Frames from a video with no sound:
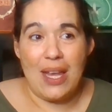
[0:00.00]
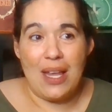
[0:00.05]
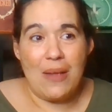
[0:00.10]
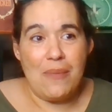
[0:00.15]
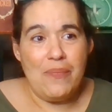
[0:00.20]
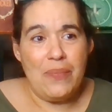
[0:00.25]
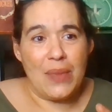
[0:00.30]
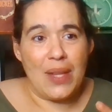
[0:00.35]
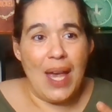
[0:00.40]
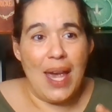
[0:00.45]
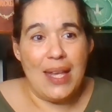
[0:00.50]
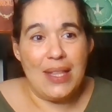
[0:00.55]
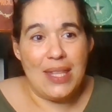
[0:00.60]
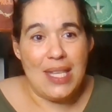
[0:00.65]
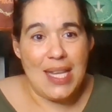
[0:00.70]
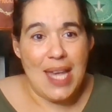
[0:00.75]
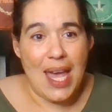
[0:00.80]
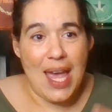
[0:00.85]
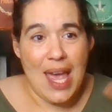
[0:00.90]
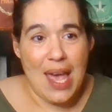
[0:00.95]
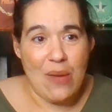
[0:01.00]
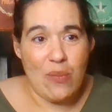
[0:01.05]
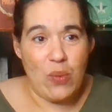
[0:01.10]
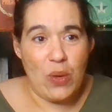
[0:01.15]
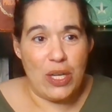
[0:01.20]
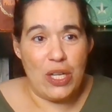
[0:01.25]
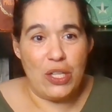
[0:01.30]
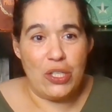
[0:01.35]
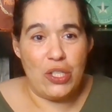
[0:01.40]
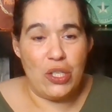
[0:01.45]
I think I have 1 or
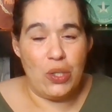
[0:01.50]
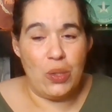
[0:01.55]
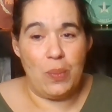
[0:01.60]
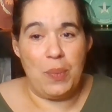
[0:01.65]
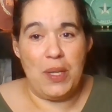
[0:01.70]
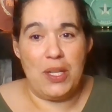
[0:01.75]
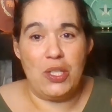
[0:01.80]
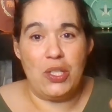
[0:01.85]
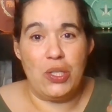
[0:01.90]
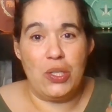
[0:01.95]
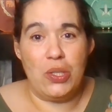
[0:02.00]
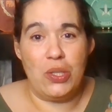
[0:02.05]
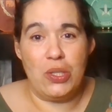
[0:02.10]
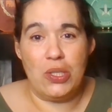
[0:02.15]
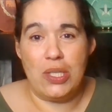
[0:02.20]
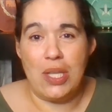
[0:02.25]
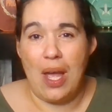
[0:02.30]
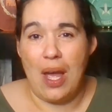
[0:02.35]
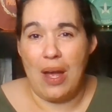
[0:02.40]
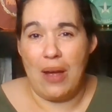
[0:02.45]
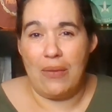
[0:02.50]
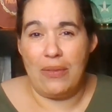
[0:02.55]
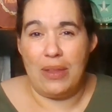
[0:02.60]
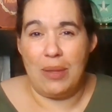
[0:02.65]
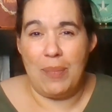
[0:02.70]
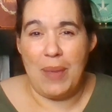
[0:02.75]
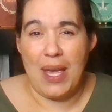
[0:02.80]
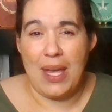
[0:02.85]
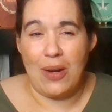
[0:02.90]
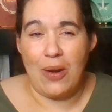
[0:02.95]
2 pictures of the bed
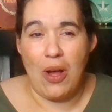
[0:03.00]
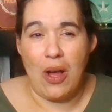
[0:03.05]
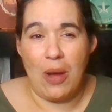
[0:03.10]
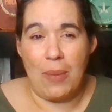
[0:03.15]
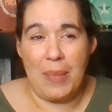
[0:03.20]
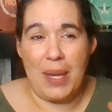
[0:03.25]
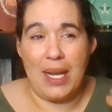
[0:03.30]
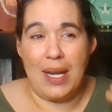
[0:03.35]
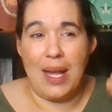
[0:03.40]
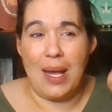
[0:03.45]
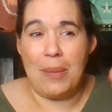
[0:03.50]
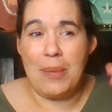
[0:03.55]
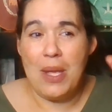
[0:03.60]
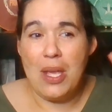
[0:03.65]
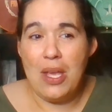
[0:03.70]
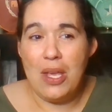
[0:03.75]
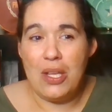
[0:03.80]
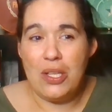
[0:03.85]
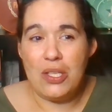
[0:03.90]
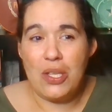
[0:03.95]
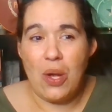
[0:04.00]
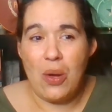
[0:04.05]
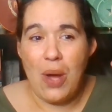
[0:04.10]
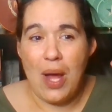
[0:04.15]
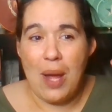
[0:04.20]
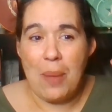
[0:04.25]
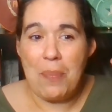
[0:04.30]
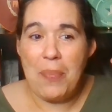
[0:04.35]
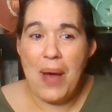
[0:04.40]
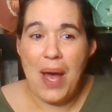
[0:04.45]
all made up, so I'll
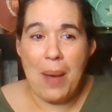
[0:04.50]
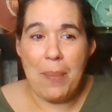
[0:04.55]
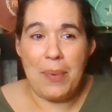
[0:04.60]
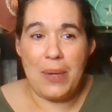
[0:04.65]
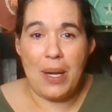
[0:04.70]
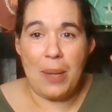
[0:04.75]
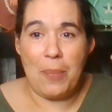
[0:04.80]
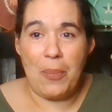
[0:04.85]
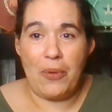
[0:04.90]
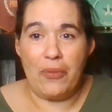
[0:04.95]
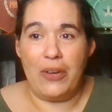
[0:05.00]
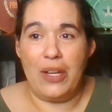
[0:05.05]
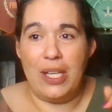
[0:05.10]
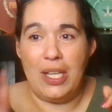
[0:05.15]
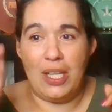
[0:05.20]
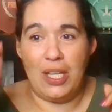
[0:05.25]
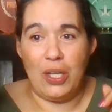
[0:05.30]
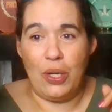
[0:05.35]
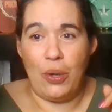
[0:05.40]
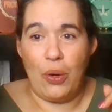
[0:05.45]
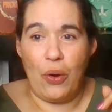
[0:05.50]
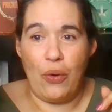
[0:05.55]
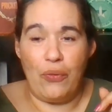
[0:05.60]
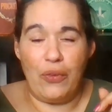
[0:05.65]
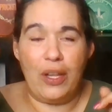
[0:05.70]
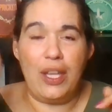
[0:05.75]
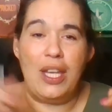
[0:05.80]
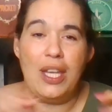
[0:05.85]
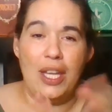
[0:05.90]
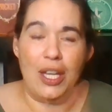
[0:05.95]
pop it up over here,
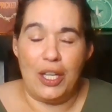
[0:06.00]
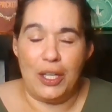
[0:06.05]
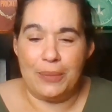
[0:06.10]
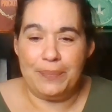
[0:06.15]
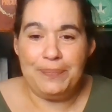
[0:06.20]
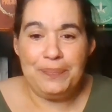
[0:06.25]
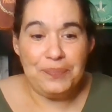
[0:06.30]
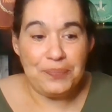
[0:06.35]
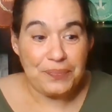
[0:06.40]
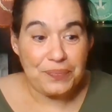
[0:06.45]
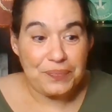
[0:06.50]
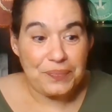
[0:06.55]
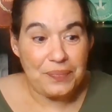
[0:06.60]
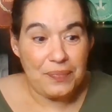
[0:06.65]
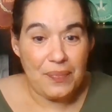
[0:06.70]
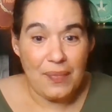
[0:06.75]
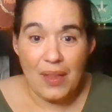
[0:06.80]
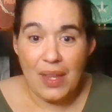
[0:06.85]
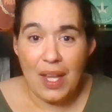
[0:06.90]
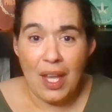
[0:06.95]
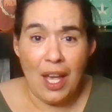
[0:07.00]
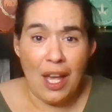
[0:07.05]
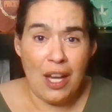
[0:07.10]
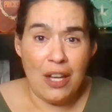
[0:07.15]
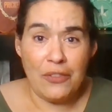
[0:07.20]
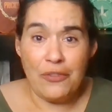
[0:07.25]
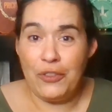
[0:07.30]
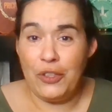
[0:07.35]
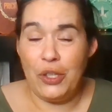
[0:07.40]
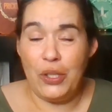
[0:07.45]
for you
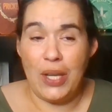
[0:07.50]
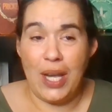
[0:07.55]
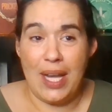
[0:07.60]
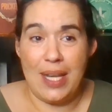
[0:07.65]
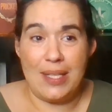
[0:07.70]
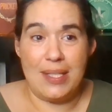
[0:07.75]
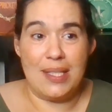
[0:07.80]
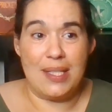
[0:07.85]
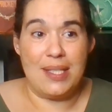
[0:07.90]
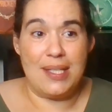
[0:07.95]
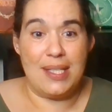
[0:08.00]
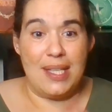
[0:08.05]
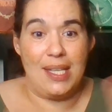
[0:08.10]
guys to see